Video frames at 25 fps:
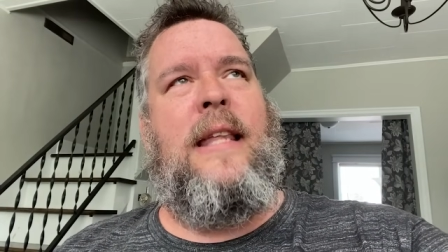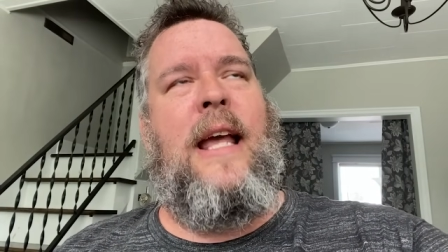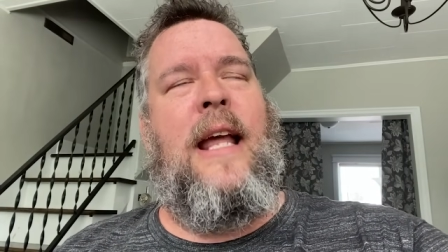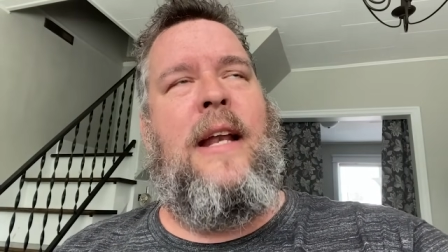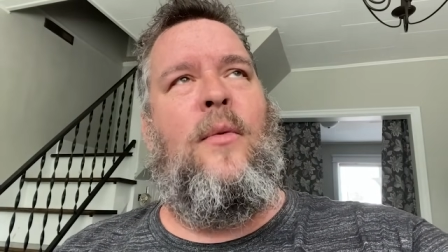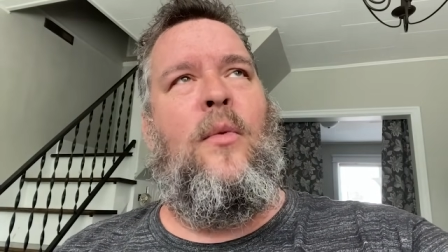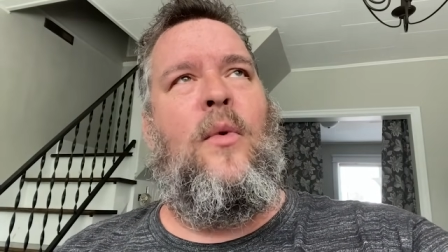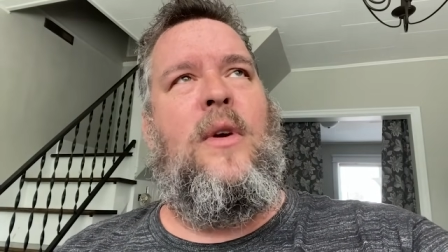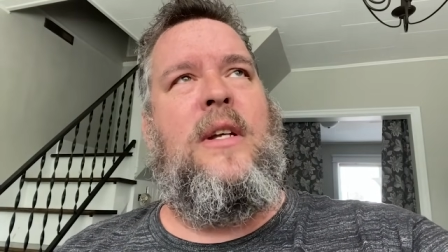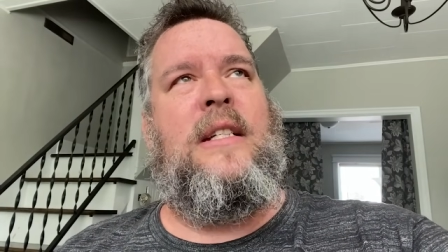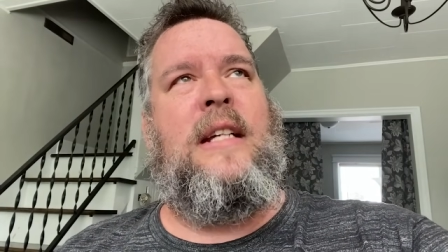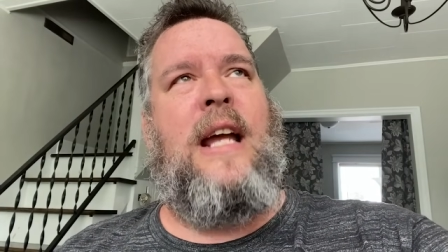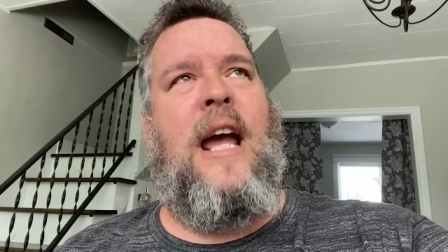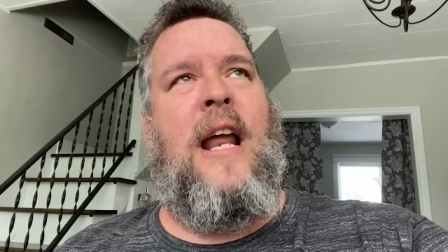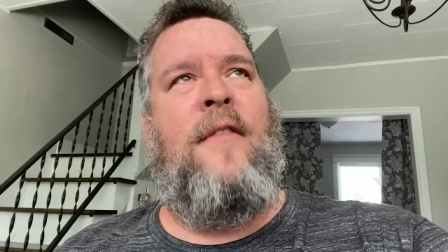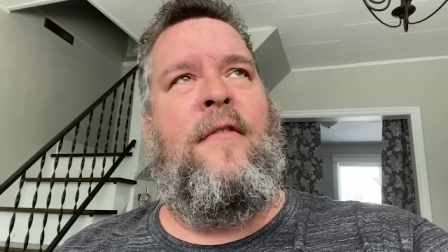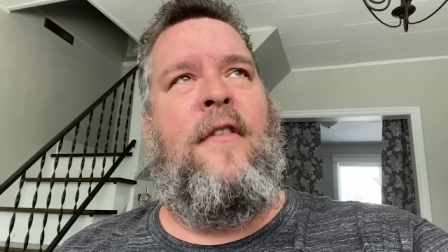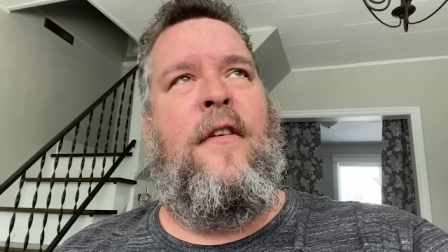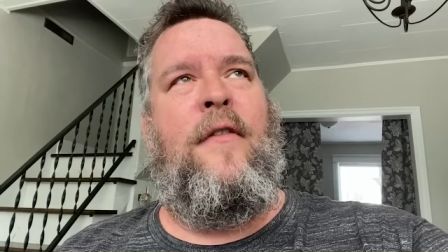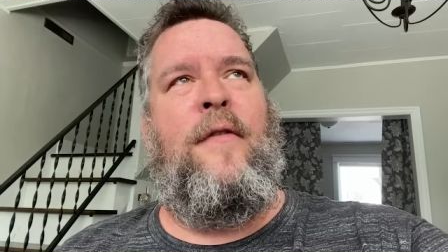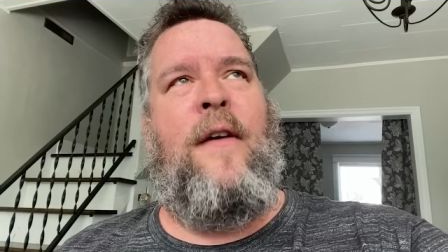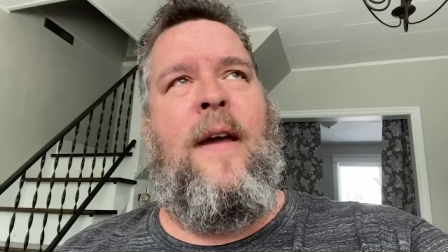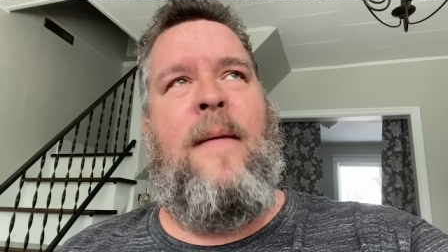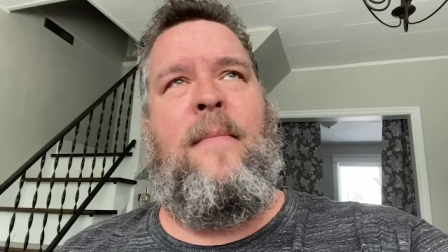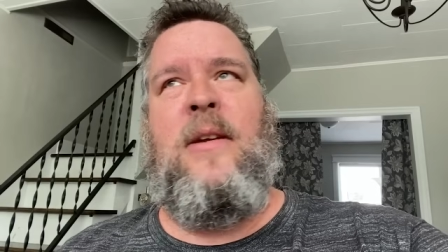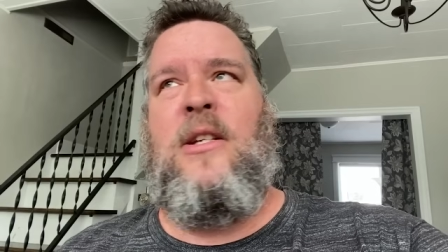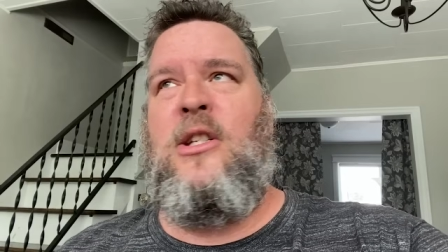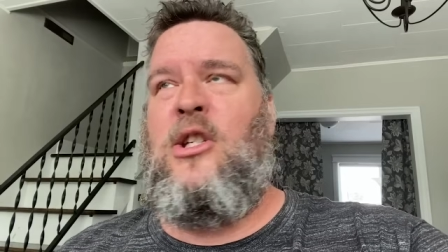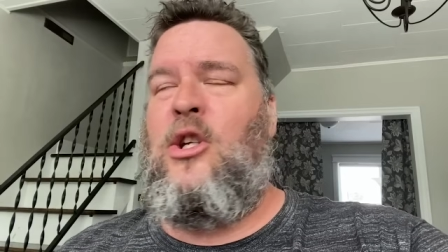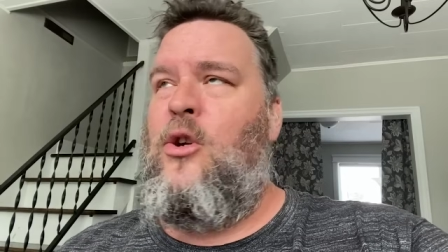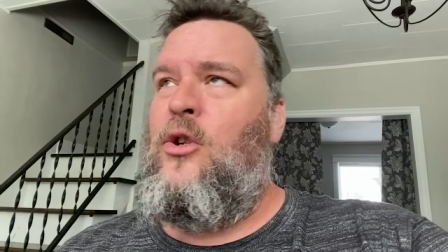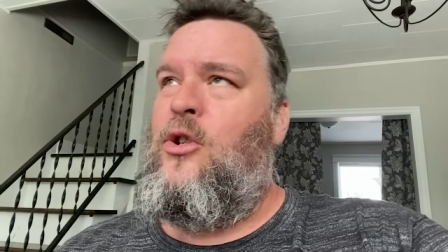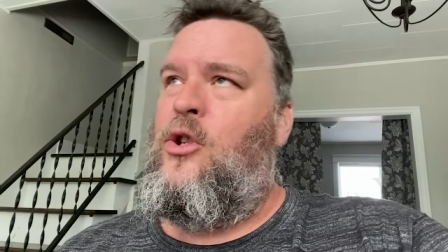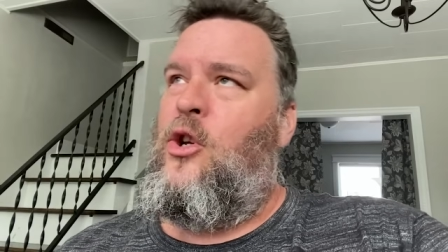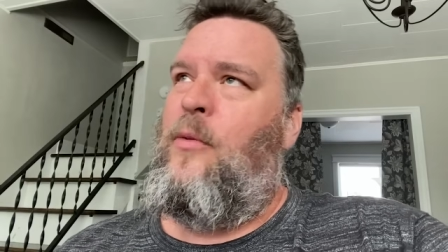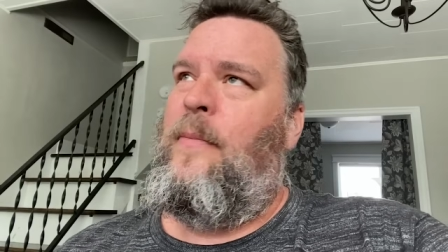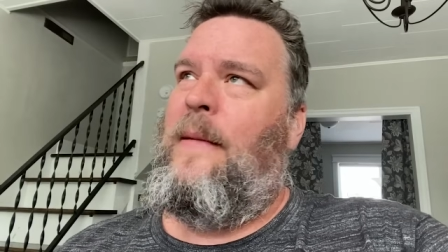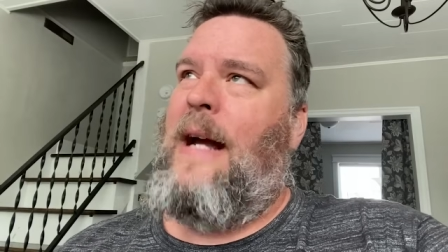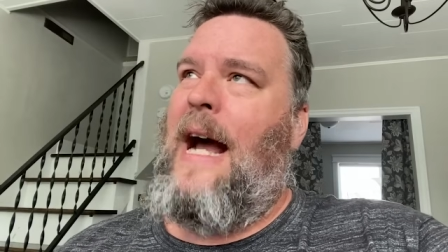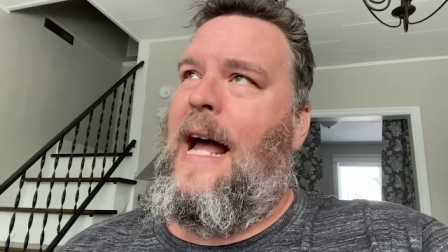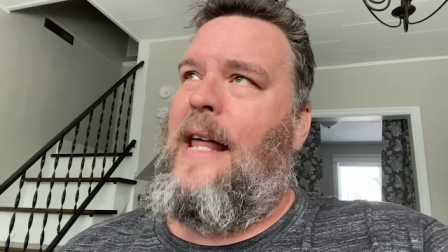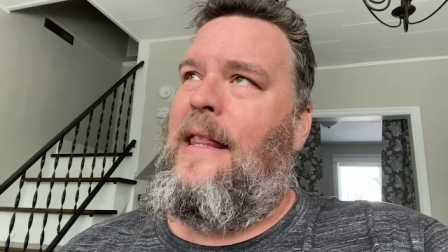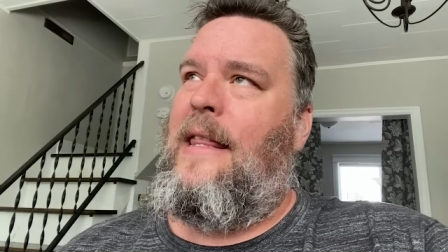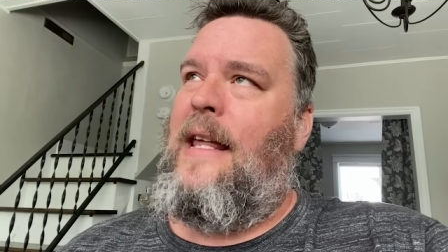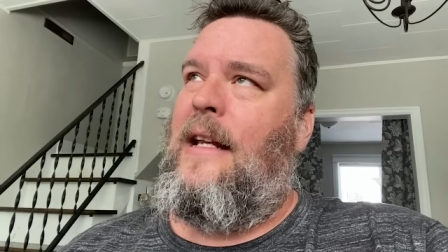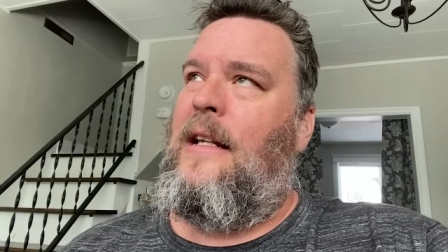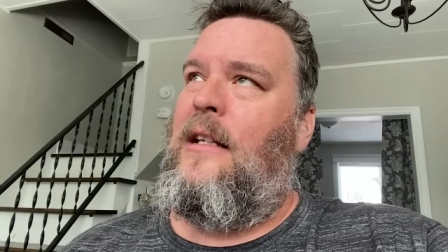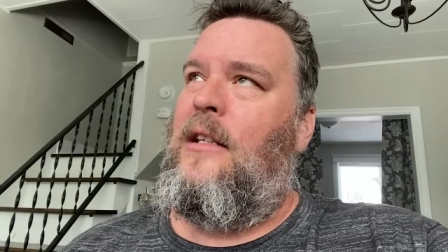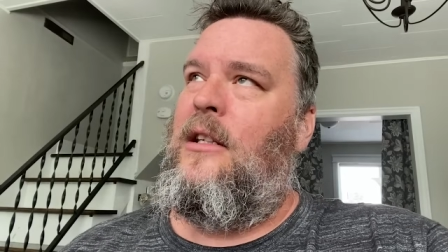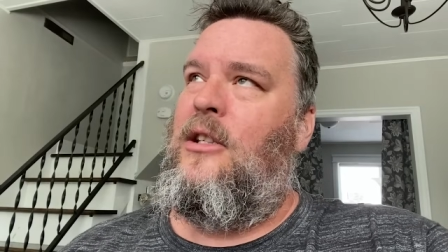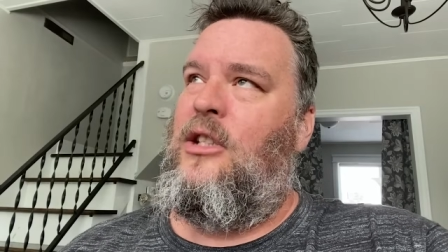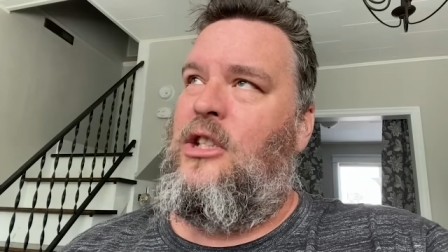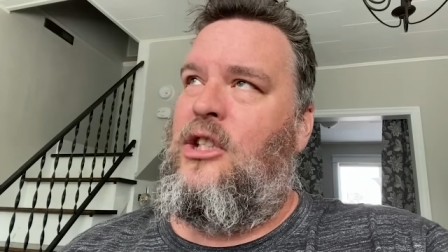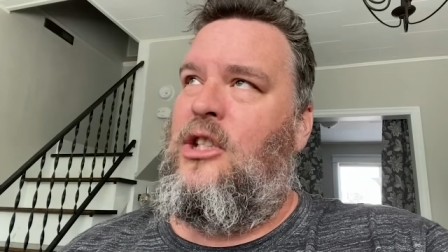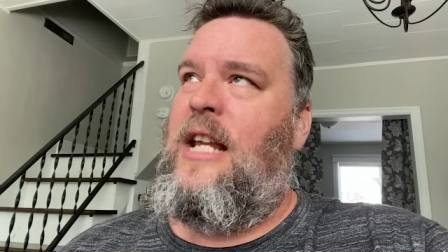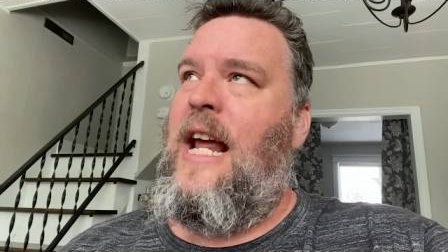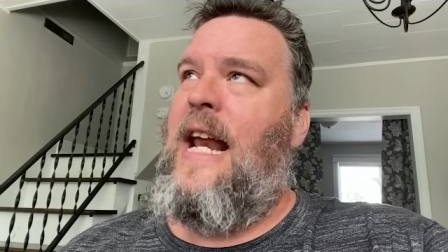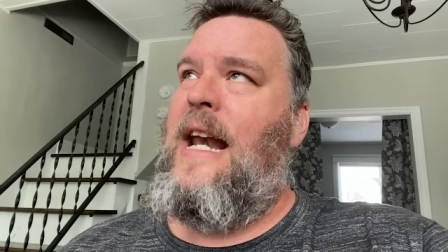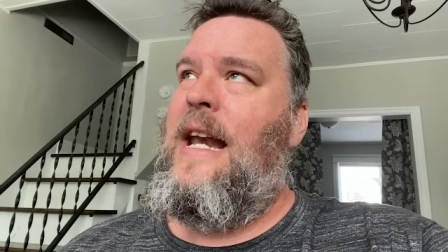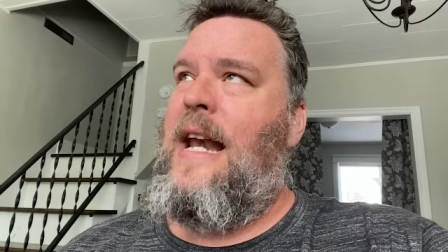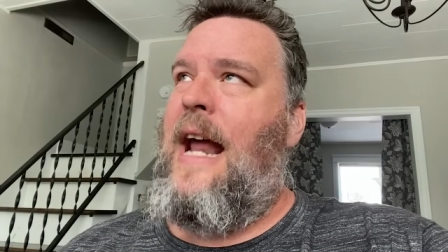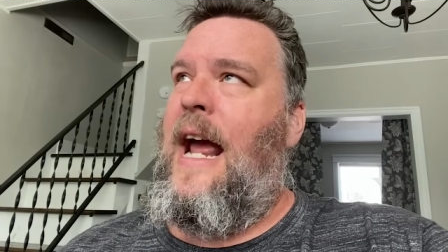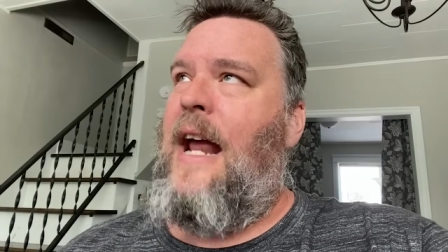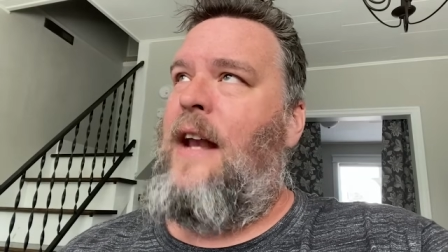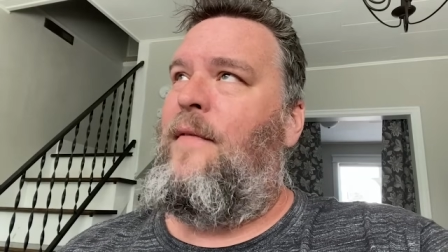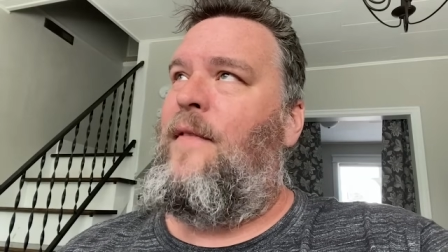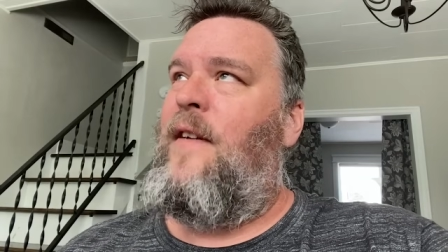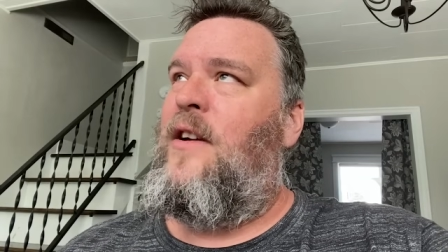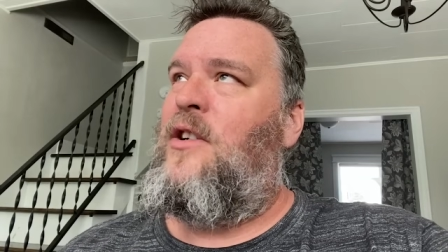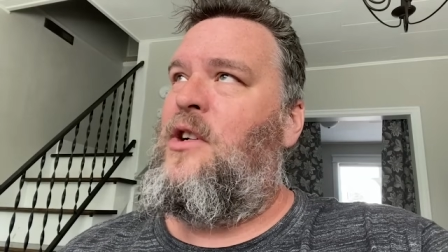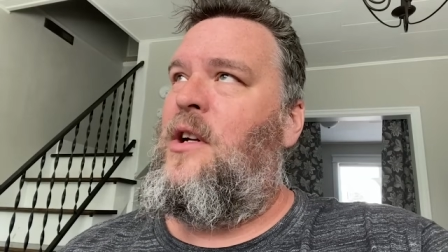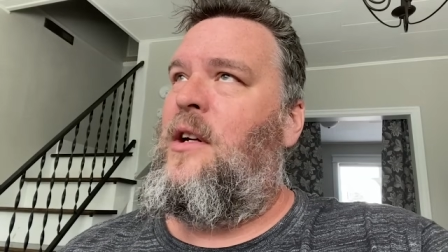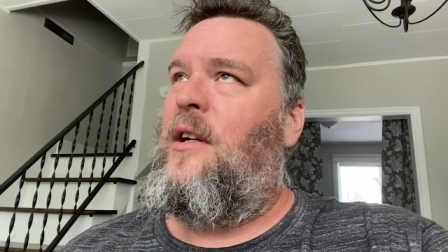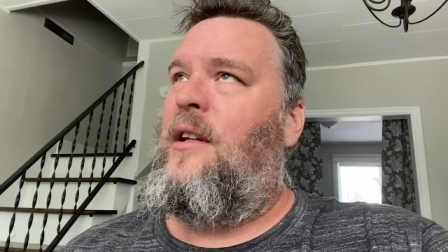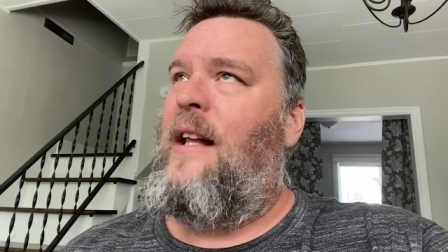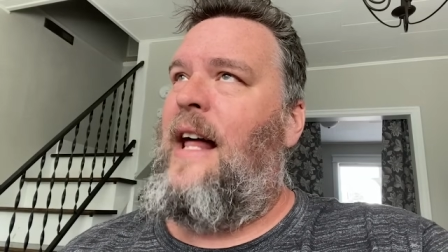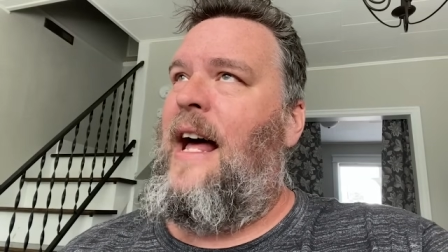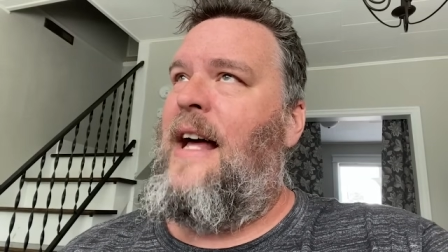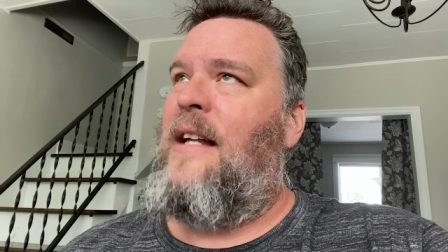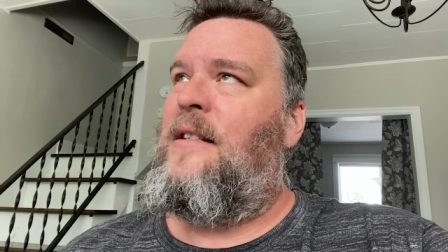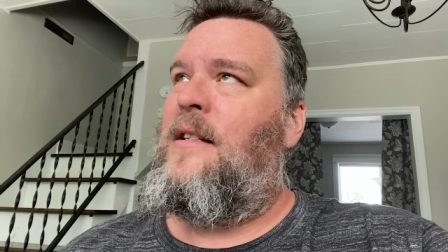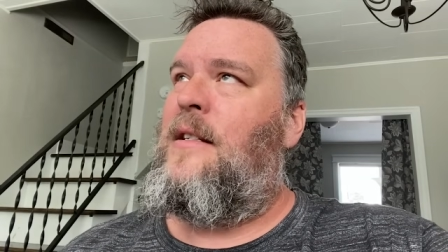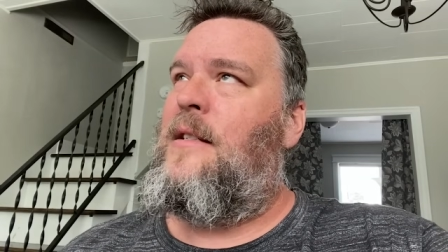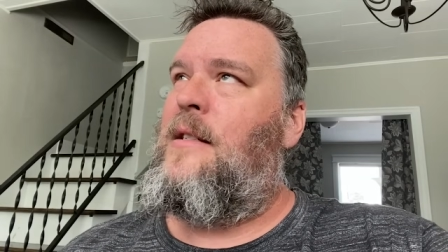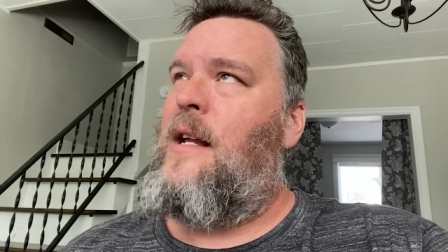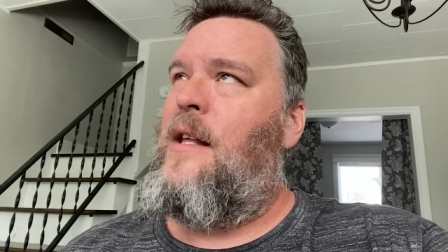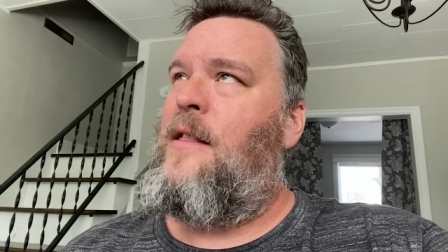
that was kind of a famous YouTube guy that did night vision classes?